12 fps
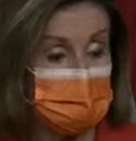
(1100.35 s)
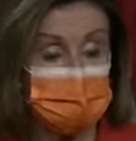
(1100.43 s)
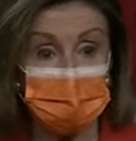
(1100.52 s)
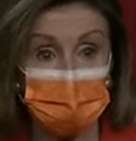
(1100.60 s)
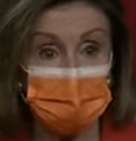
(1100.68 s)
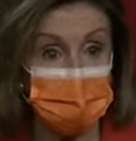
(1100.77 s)

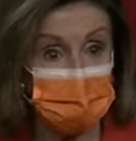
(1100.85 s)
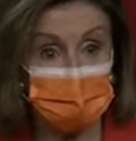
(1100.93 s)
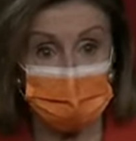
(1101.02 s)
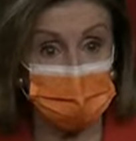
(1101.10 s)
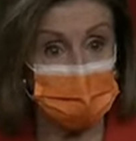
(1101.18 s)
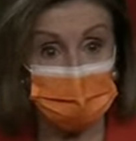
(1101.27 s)
Some
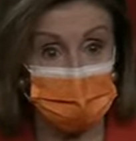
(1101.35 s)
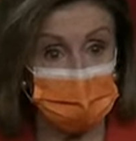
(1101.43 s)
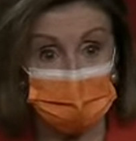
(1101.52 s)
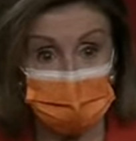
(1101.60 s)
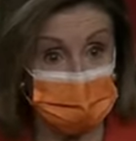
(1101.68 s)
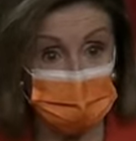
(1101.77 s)

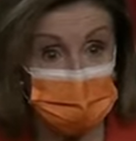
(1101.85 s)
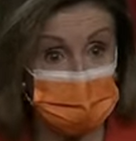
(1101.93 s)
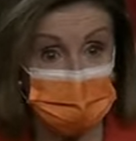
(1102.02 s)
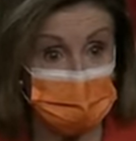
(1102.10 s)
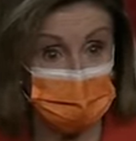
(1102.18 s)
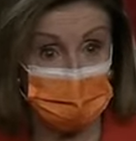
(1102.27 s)

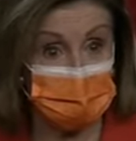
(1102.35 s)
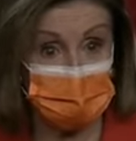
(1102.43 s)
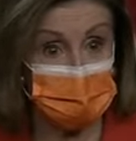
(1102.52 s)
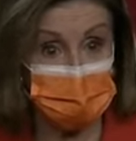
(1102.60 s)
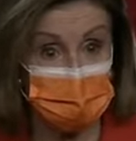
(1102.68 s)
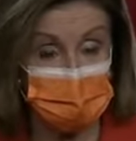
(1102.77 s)
because of the
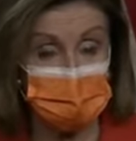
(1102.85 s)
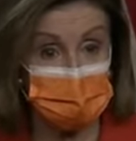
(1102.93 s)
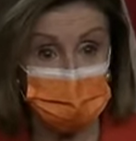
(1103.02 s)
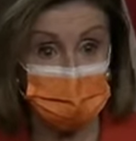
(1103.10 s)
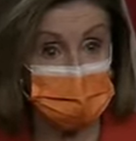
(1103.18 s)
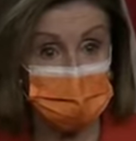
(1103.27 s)
dangerous
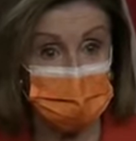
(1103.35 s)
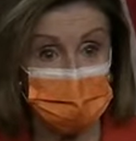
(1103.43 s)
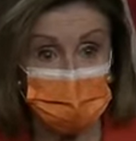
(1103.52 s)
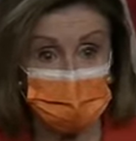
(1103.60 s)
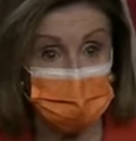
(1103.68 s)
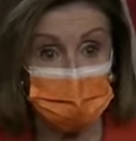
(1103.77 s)
situation
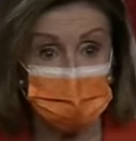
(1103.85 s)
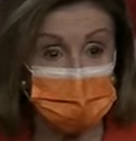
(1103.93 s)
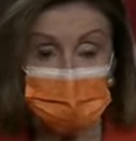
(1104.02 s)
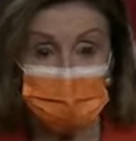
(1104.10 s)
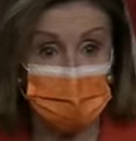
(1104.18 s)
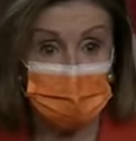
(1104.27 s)
to their
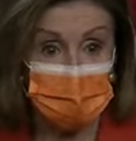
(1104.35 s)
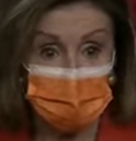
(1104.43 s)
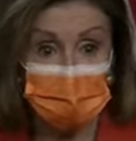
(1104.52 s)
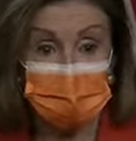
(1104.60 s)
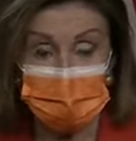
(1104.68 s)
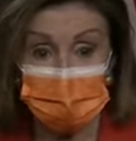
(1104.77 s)
lives,
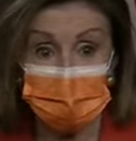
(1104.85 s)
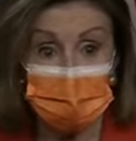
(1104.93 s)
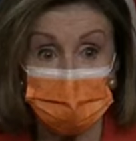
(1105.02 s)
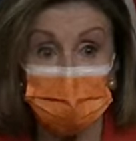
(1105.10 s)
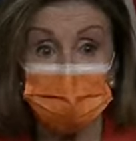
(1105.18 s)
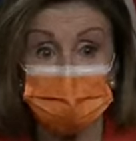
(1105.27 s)
and we could
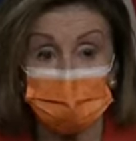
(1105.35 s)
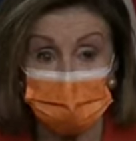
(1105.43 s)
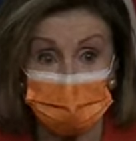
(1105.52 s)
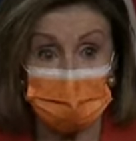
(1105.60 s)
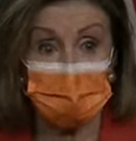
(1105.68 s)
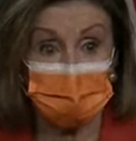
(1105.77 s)
spend all day
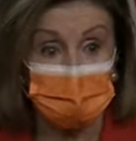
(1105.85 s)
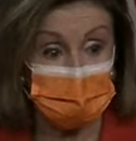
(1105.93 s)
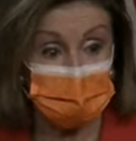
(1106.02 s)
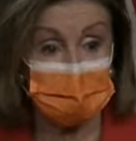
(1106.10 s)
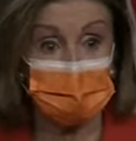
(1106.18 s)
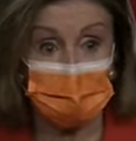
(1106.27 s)
going
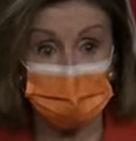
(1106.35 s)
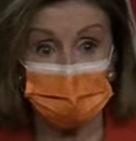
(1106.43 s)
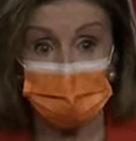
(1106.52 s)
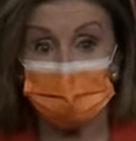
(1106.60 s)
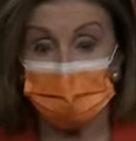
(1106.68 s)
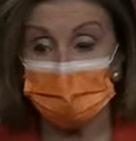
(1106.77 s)
on chapter
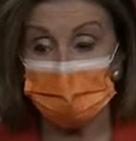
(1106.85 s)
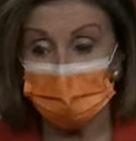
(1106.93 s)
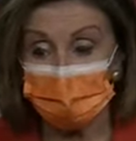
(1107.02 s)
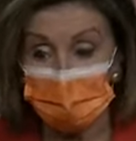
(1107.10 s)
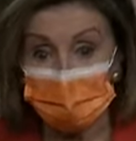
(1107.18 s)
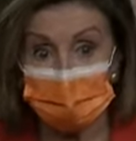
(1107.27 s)
and verse
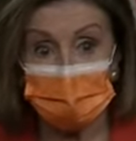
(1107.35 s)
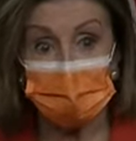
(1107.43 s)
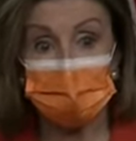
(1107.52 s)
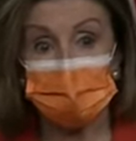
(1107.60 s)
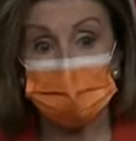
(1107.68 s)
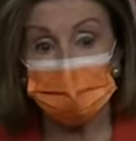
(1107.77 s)
of all the
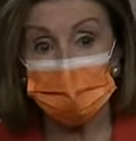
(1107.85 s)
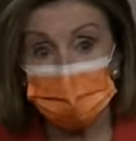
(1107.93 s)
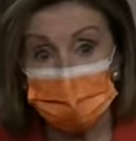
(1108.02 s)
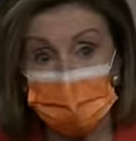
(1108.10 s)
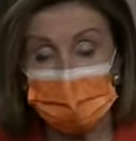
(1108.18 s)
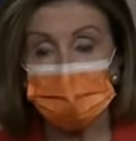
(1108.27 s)
young people we
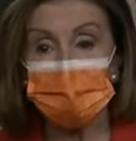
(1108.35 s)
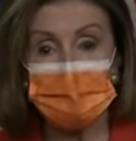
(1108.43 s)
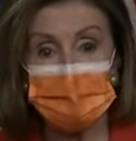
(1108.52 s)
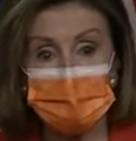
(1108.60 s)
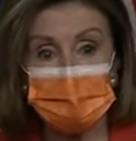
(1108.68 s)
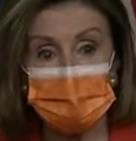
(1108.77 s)
met
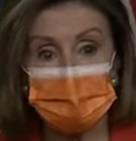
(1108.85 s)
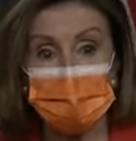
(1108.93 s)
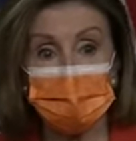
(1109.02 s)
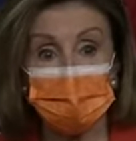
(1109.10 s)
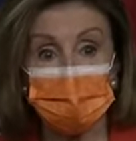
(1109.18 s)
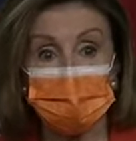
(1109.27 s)
and
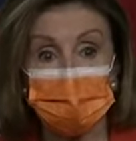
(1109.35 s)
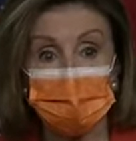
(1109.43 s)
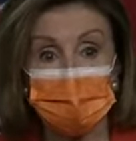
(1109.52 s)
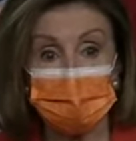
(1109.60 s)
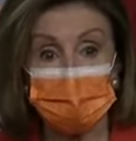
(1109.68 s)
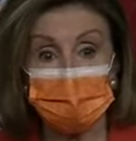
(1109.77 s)
how
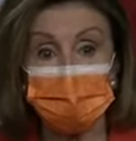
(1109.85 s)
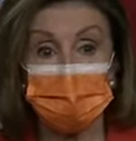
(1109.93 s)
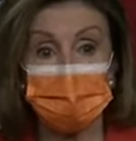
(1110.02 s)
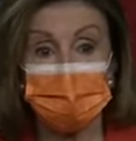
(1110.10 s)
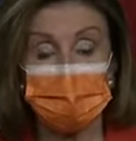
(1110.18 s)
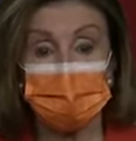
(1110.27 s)
they
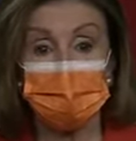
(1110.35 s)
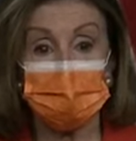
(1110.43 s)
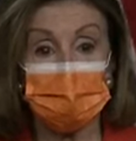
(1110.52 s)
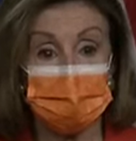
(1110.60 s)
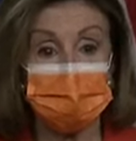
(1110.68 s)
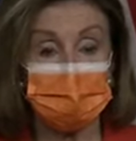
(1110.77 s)
feared for their
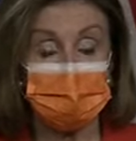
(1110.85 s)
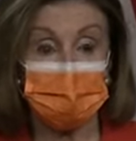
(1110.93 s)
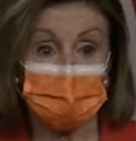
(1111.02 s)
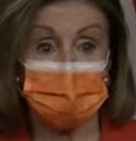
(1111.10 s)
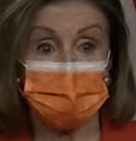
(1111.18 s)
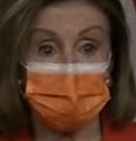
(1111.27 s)
lives in the
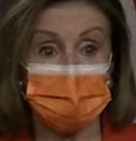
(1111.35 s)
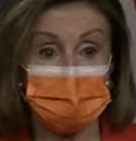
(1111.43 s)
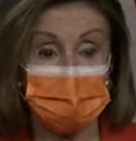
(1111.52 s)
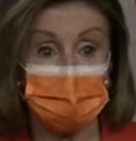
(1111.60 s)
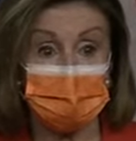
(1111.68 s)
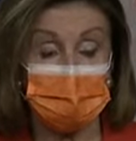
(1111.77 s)
communities
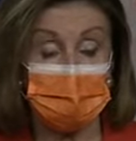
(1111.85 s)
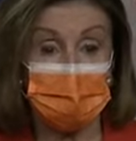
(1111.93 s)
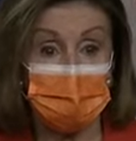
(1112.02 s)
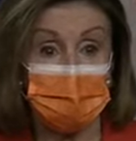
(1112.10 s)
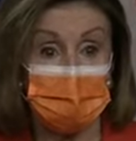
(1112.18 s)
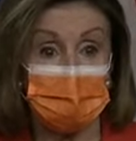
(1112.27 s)
they were
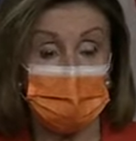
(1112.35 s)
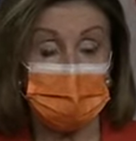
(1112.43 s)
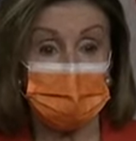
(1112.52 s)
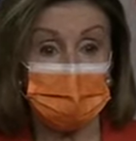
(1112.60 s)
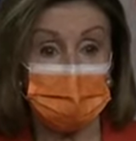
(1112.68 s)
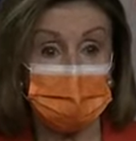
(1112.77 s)

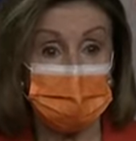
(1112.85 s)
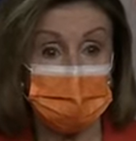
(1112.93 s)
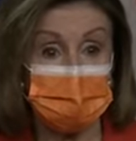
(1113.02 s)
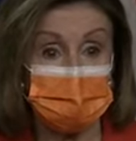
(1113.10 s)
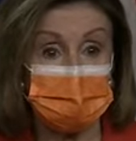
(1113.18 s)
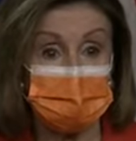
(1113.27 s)

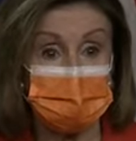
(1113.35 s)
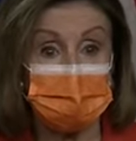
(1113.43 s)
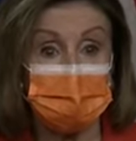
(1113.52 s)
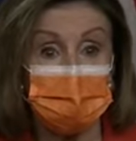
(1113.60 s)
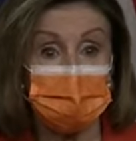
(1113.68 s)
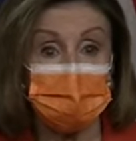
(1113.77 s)
in.
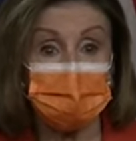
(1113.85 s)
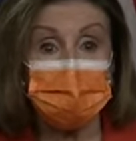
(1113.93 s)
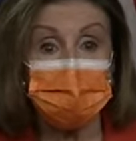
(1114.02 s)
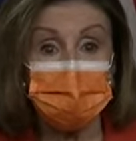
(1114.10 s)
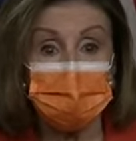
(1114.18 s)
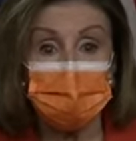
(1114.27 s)

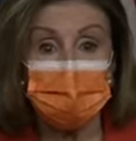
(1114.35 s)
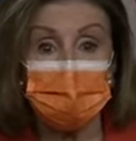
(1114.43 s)
Yes, sir.